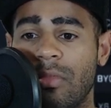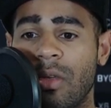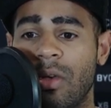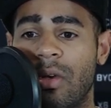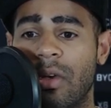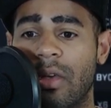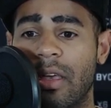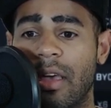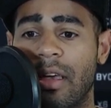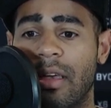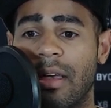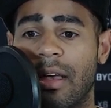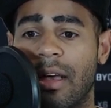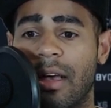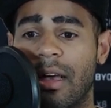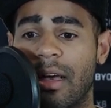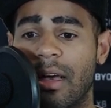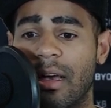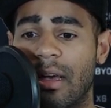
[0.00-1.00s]
Okay,
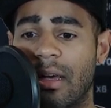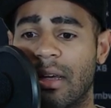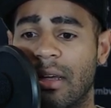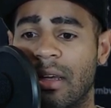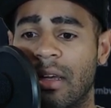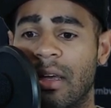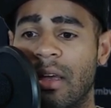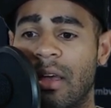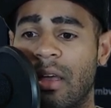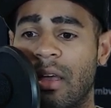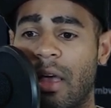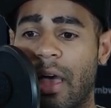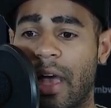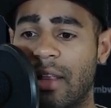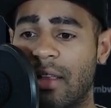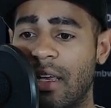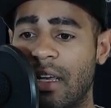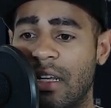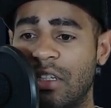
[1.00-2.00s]
uh,
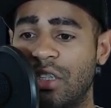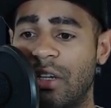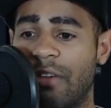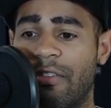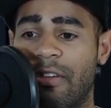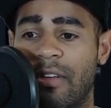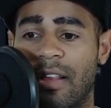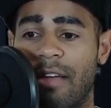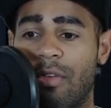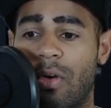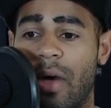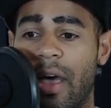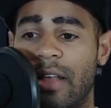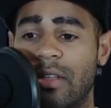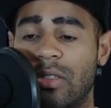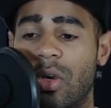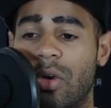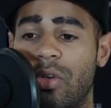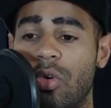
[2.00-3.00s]
at each different level. And
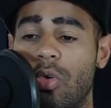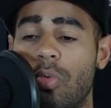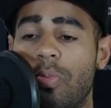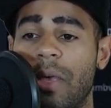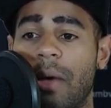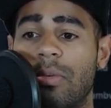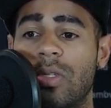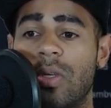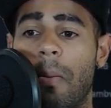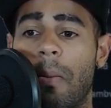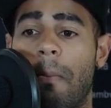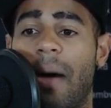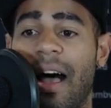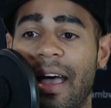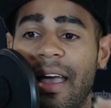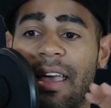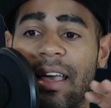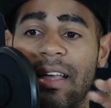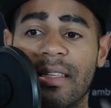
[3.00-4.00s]
so you'll be able to
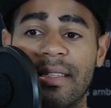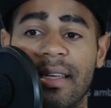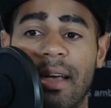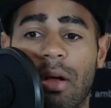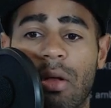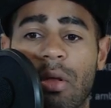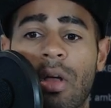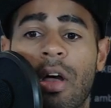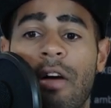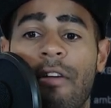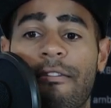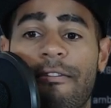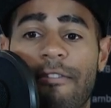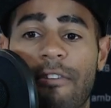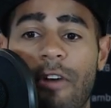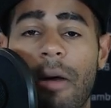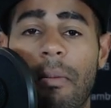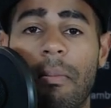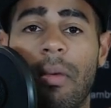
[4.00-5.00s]
buy and sell
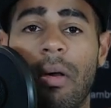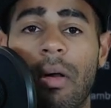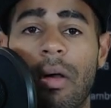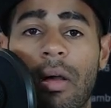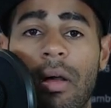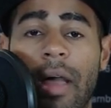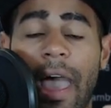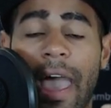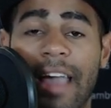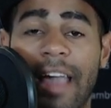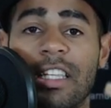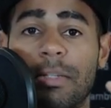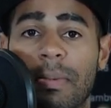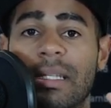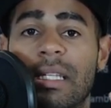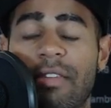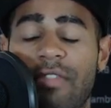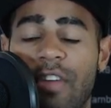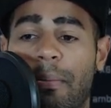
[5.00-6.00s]
from a
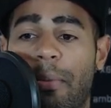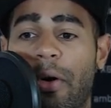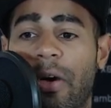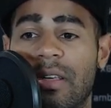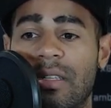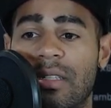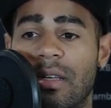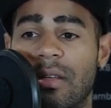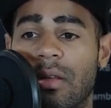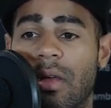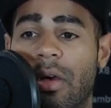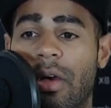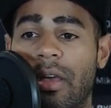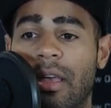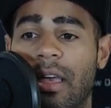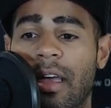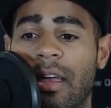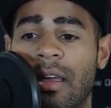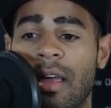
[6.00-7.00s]
specific person,
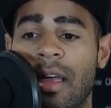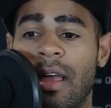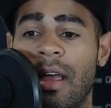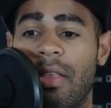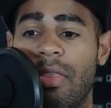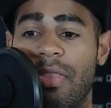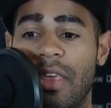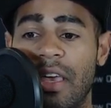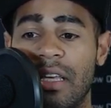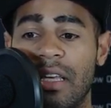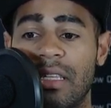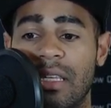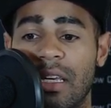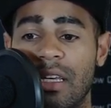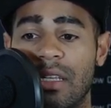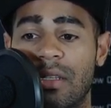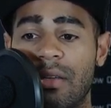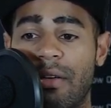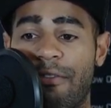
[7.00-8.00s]
okay? This
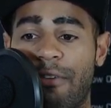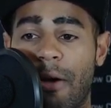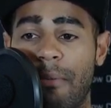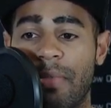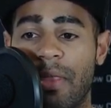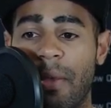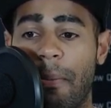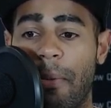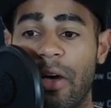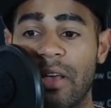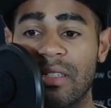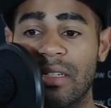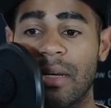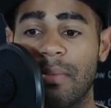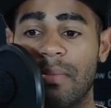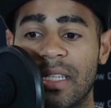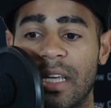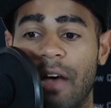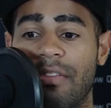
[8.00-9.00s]
is from the person
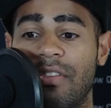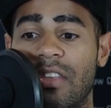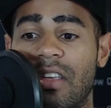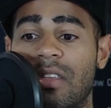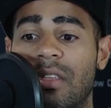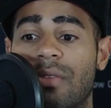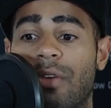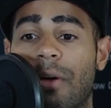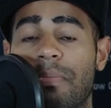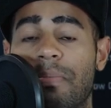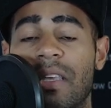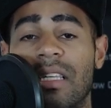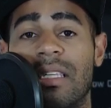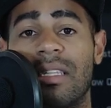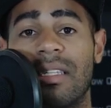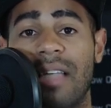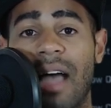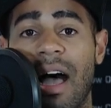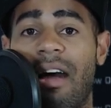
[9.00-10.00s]
himself. This is from the
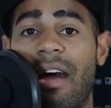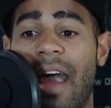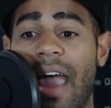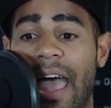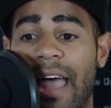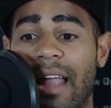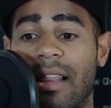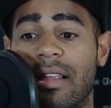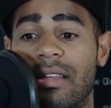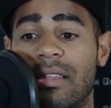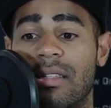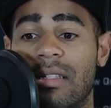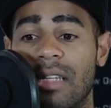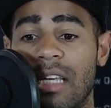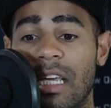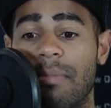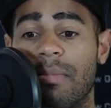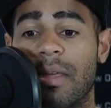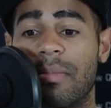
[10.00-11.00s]
Star Atlas
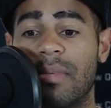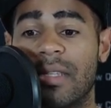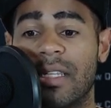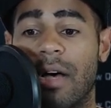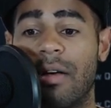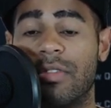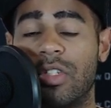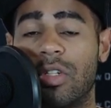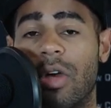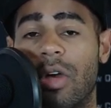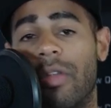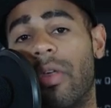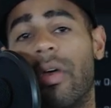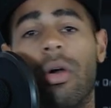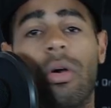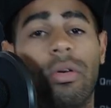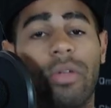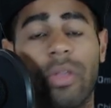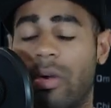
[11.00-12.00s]
team themselves, you know,
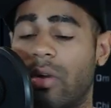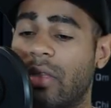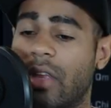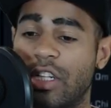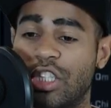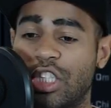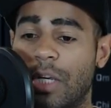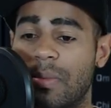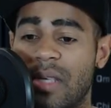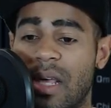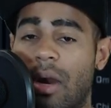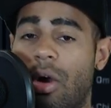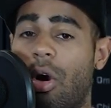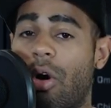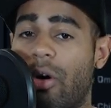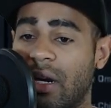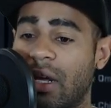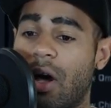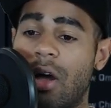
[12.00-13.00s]
the, the, the ships that are
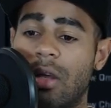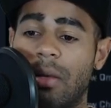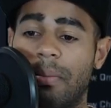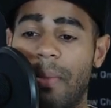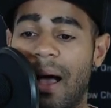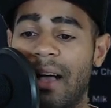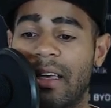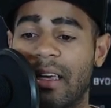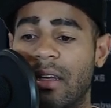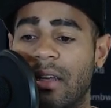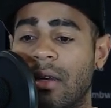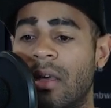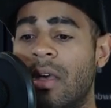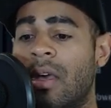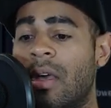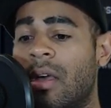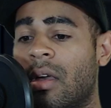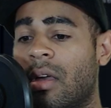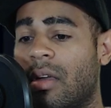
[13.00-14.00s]
already on market.
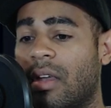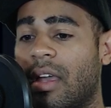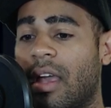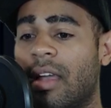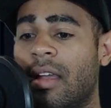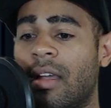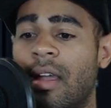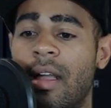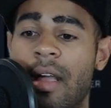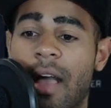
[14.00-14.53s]
Okay.